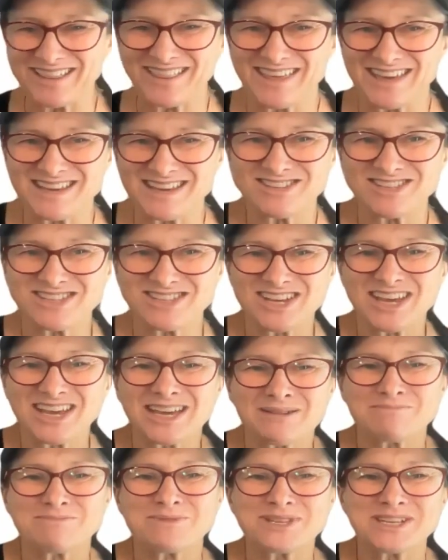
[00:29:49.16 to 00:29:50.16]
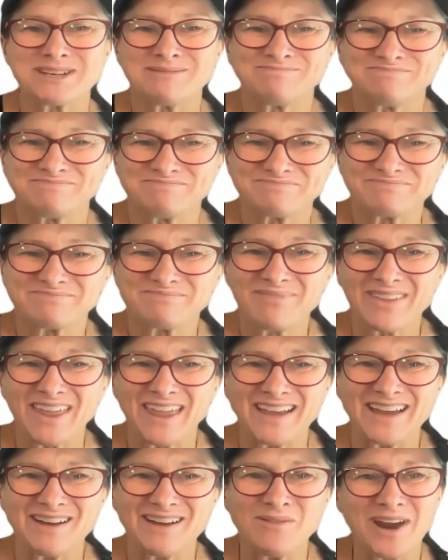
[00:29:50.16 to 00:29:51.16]
these tips.
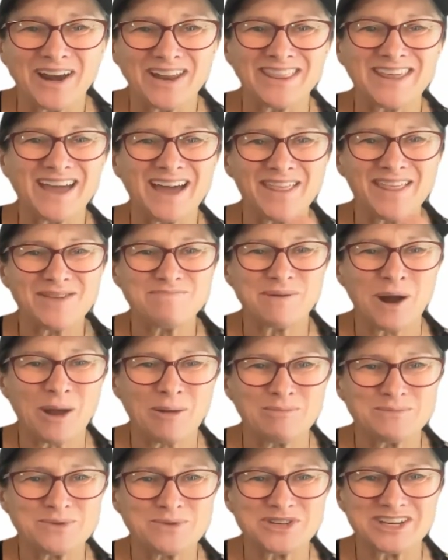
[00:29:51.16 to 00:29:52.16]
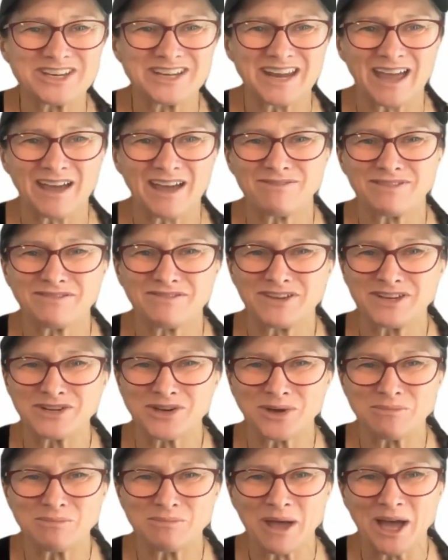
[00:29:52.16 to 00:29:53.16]
One of the other problems you can have if you
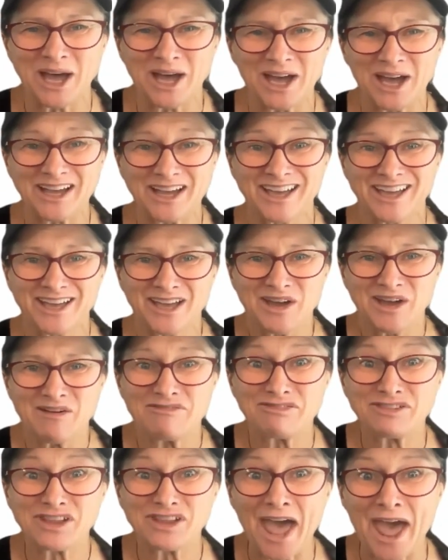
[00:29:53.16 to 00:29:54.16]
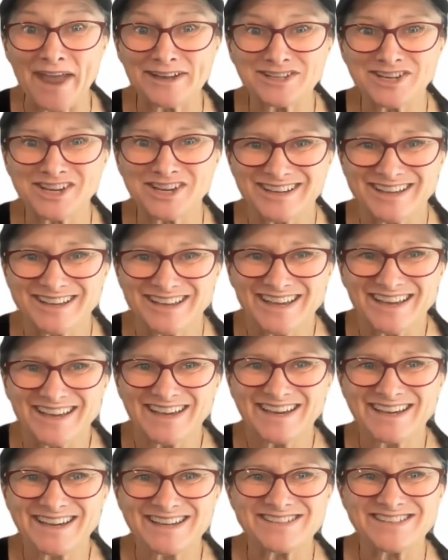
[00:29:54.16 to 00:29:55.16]
don't park flat
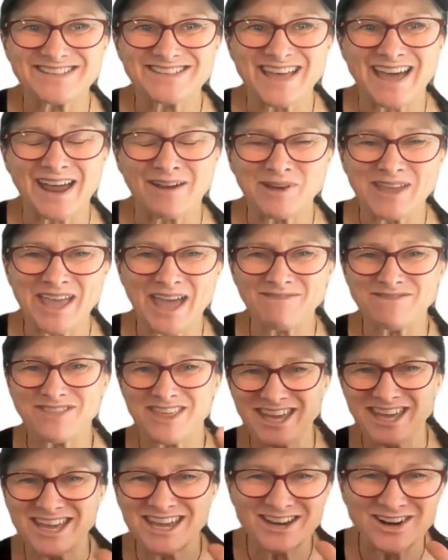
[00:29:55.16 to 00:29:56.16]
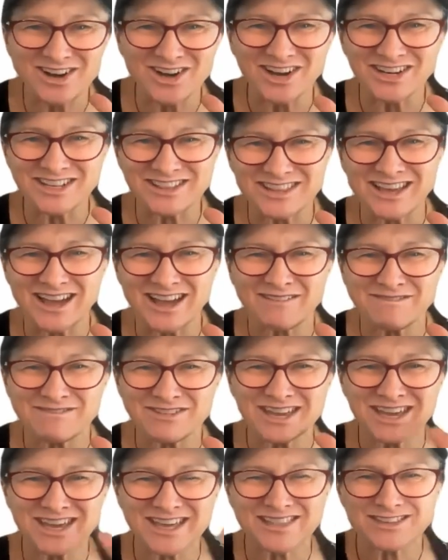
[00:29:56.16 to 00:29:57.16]
is that we have the heat on in the
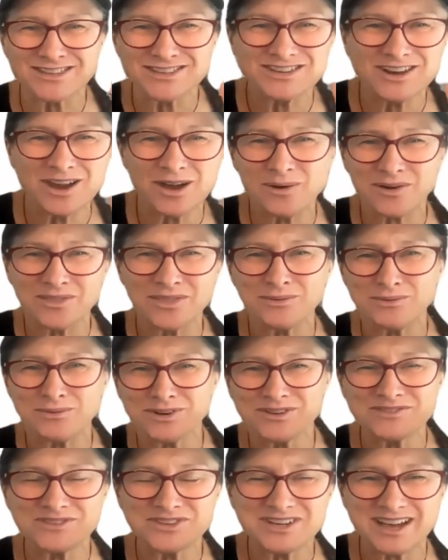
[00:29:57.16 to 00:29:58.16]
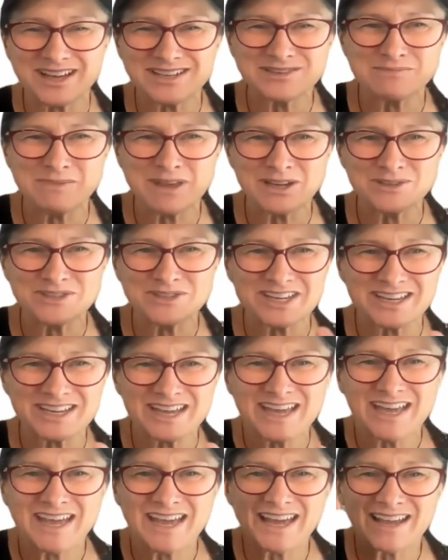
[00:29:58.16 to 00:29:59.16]
RV, the snow on the roof starts melting,
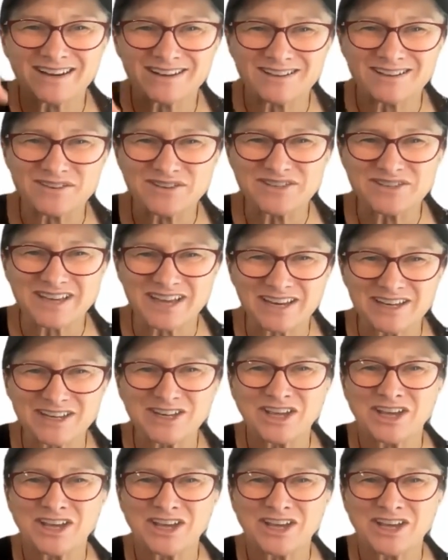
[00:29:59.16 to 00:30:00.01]
and all of a sudden